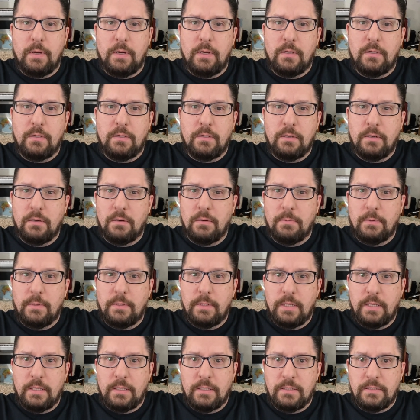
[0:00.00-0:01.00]
You know what I mean?
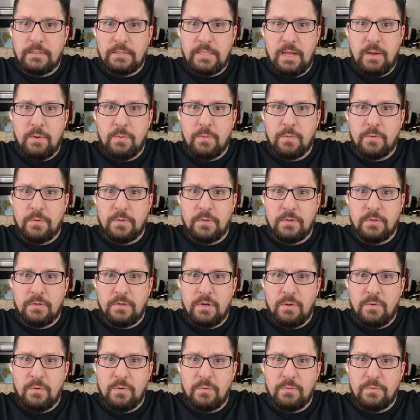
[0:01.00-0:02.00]
Like, is that where they're
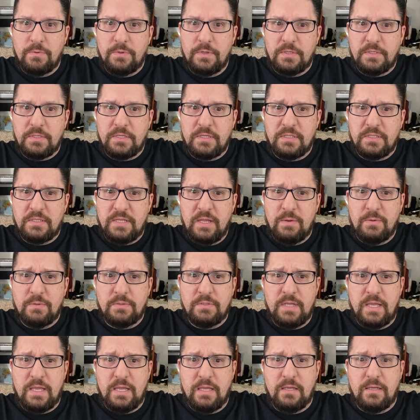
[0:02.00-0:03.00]
going with this? Because that was,
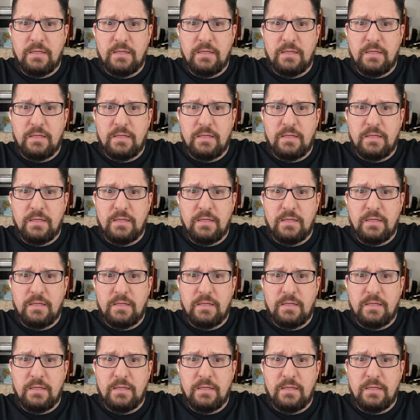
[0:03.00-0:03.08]
like...